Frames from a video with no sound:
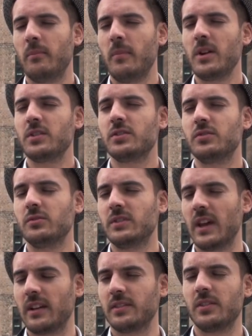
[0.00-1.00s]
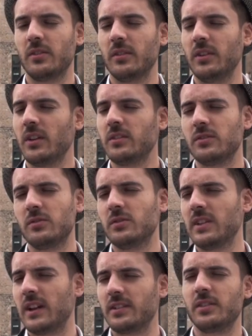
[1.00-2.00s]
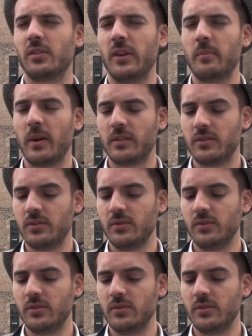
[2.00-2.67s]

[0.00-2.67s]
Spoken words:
not to tell story, but